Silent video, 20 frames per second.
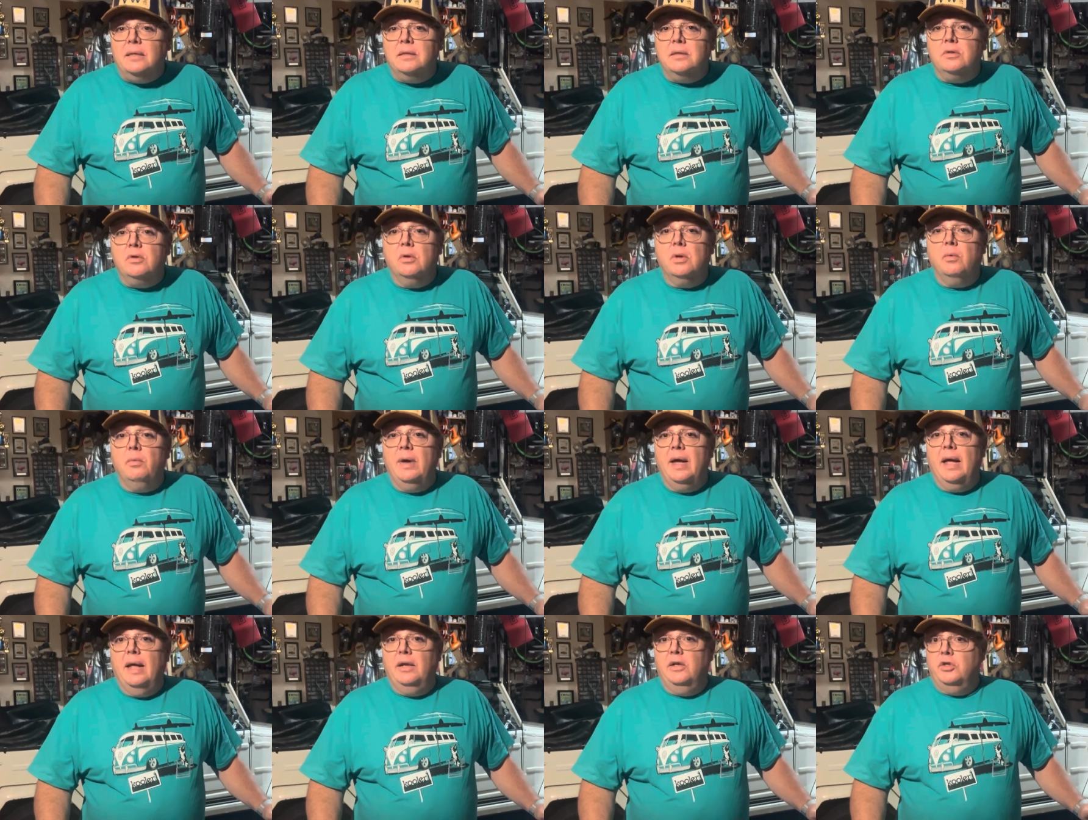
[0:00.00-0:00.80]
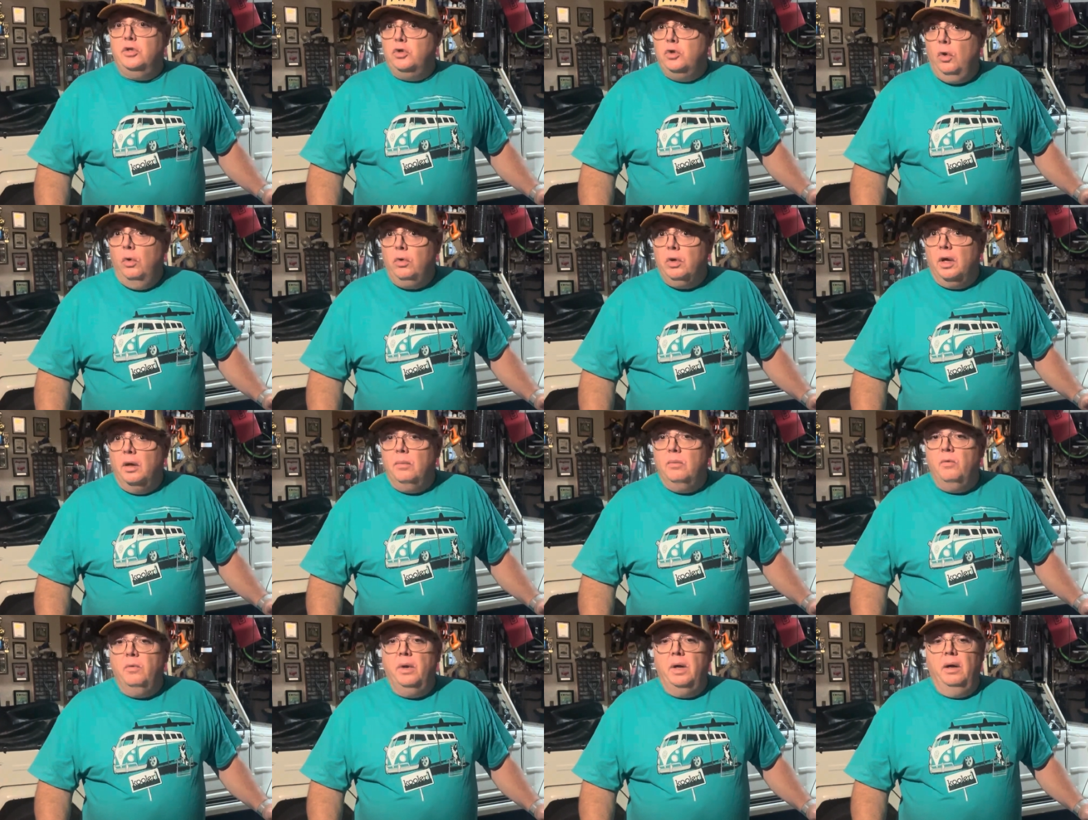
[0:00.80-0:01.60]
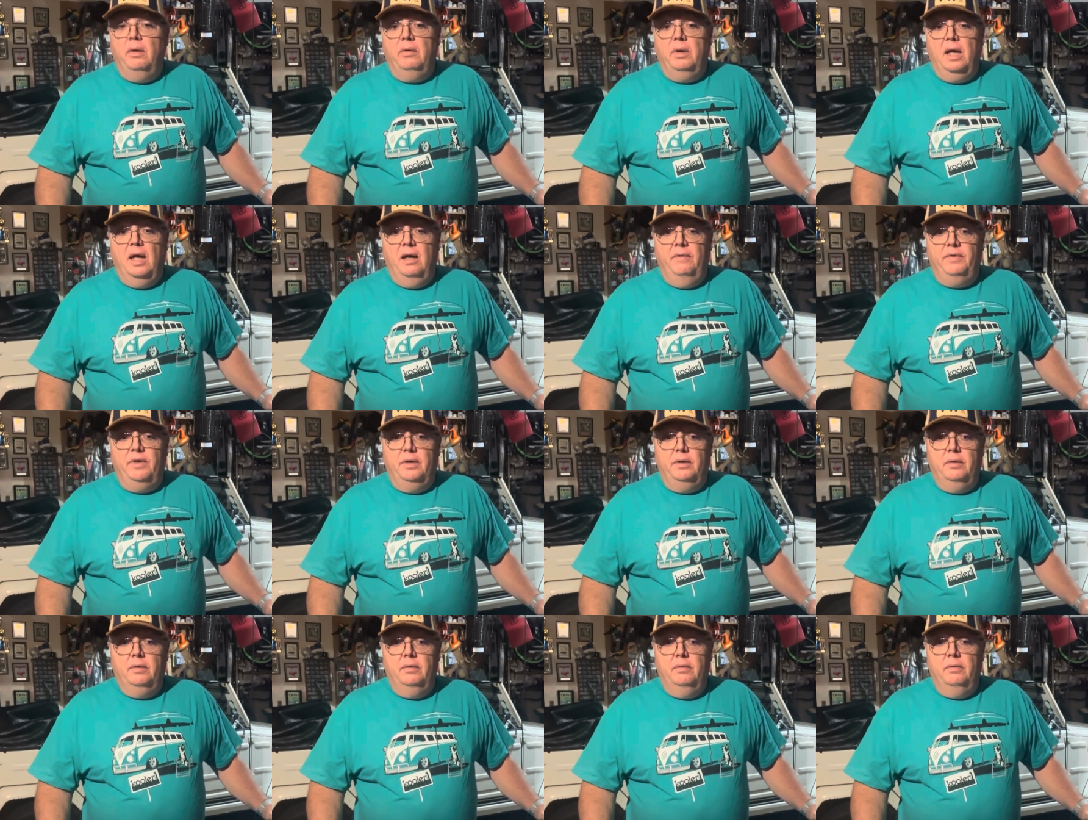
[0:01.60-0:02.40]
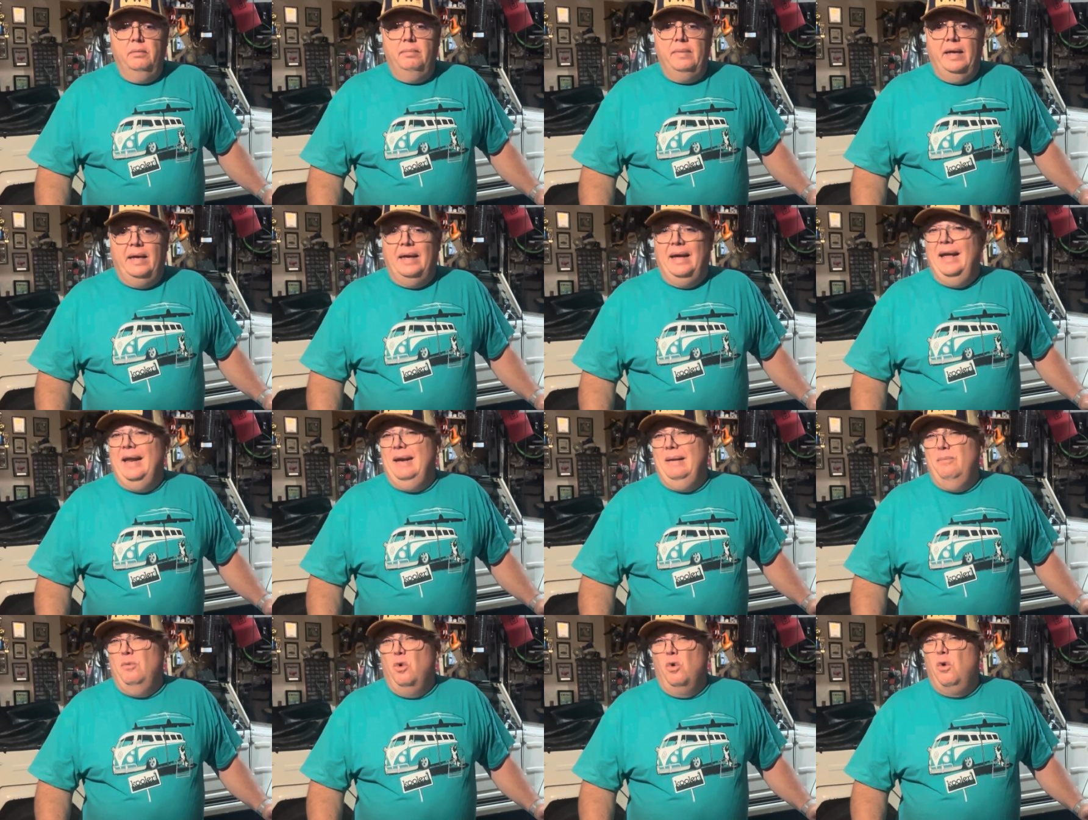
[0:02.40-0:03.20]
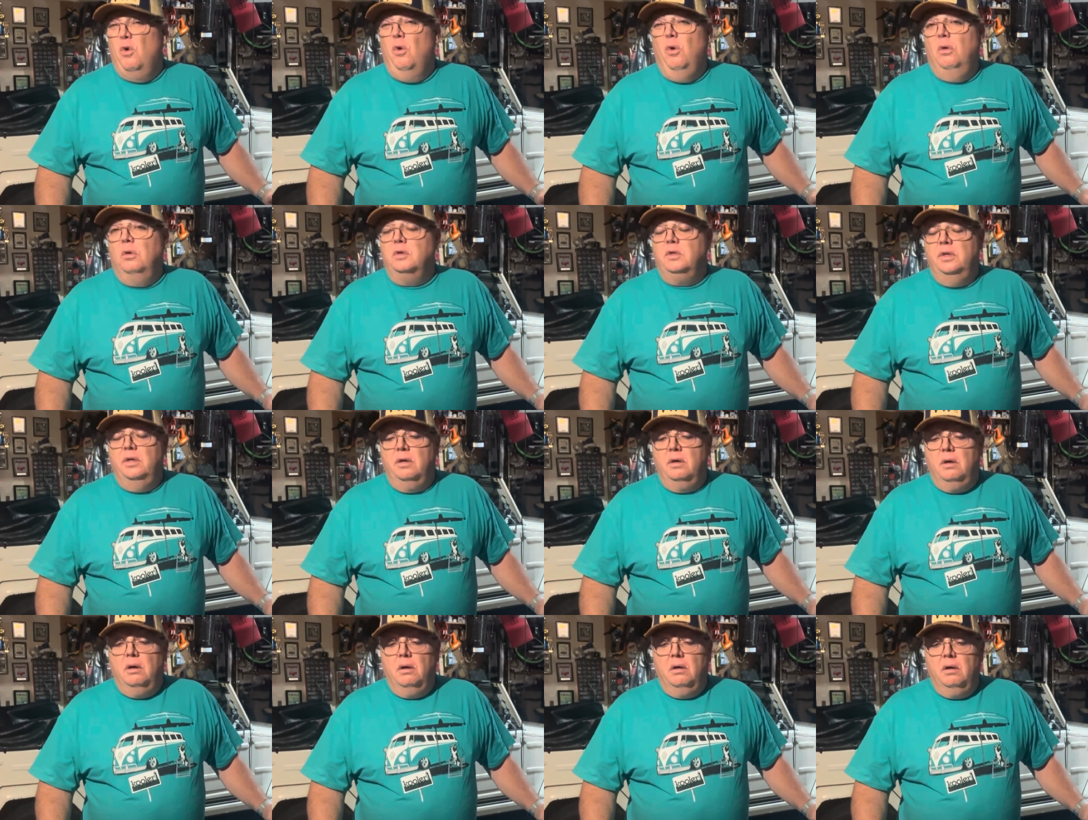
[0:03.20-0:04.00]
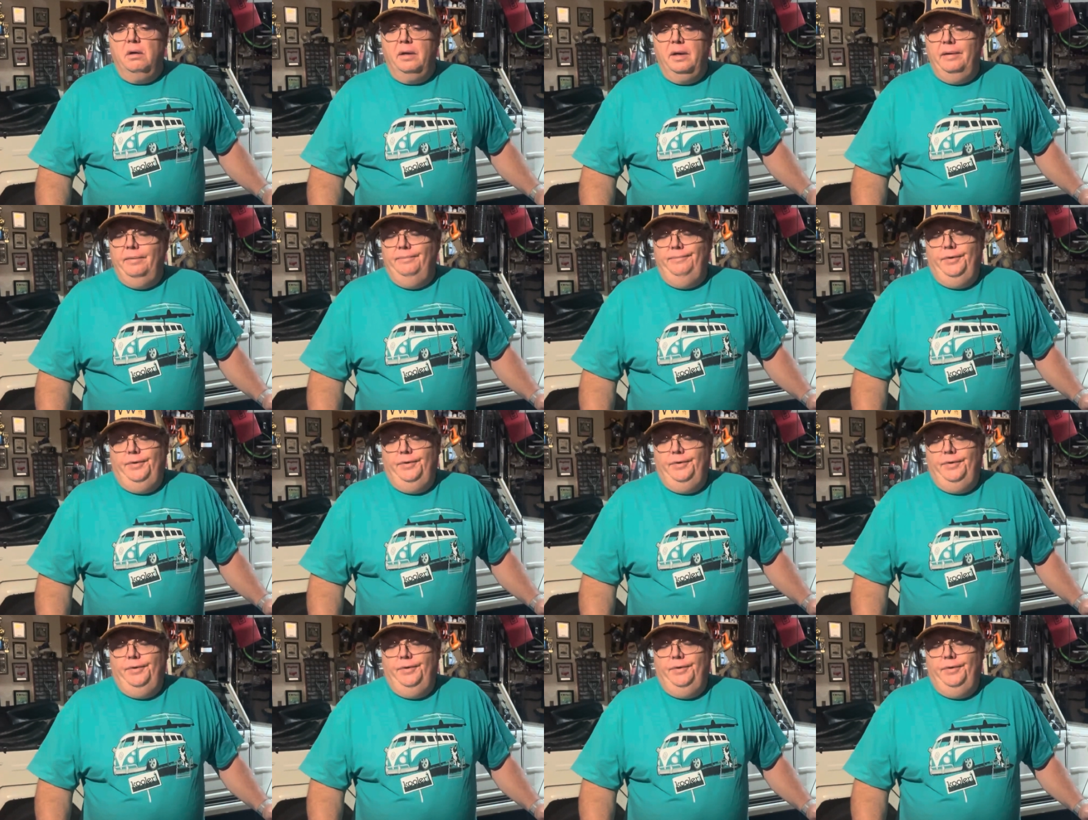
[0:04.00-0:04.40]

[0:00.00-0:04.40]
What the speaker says: so that we can install them without having to make any more holes in the car than,